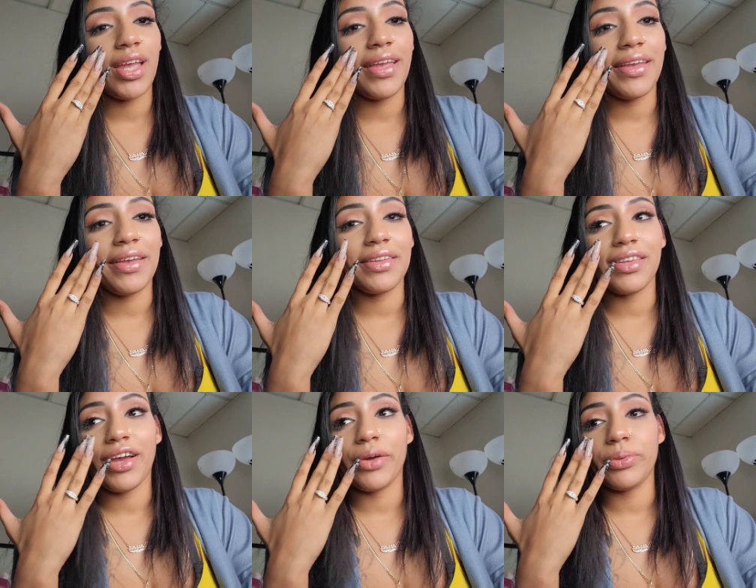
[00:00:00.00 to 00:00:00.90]

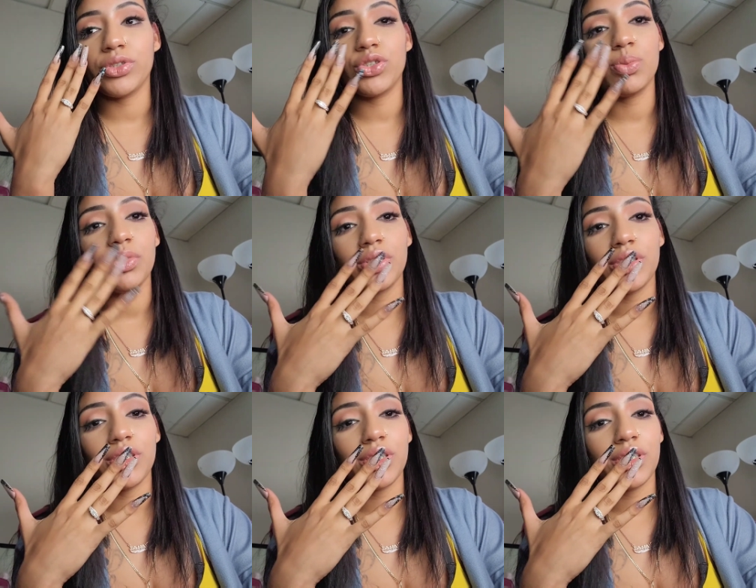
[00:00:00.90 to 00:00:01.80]
and I was
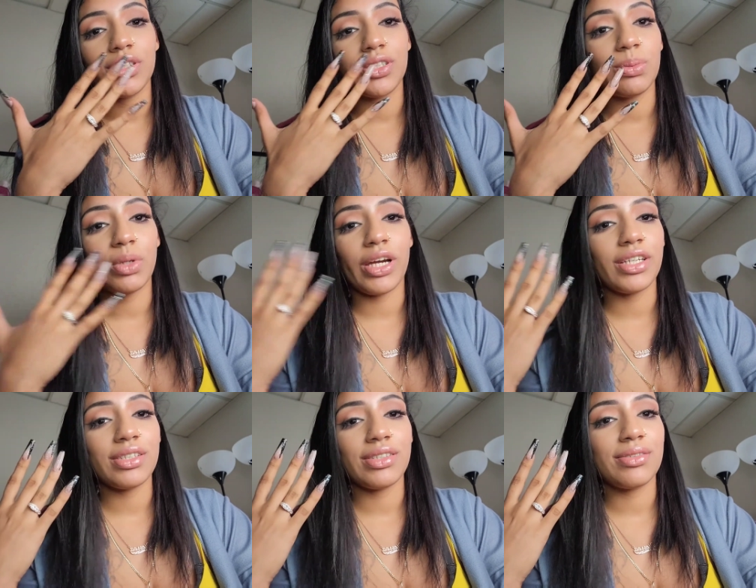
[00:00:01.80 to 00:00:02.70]
super
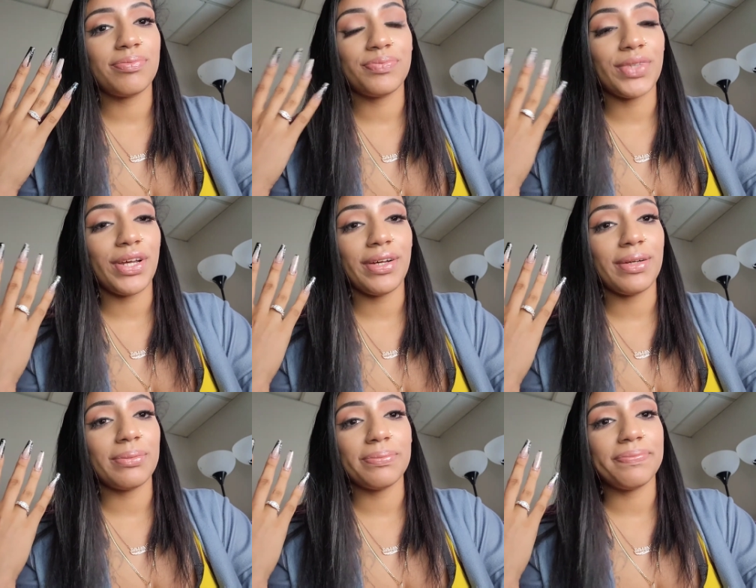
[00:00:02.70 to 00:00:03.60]
surprised
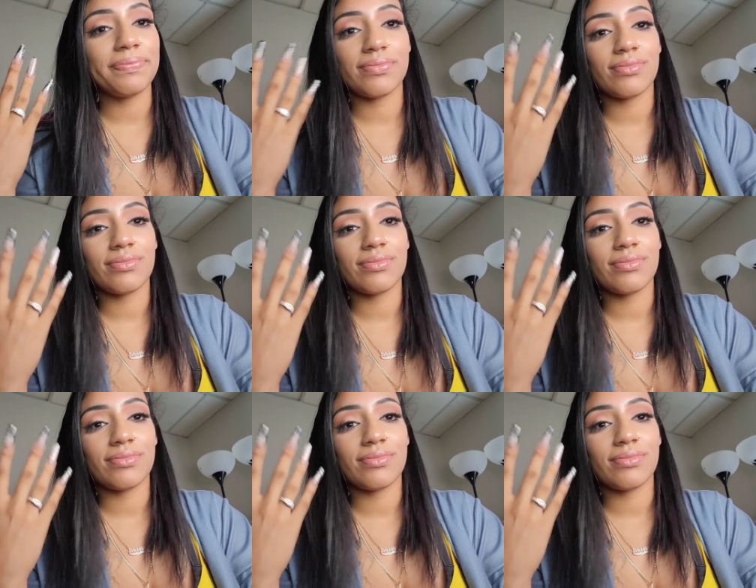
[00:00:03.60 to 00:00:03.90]
um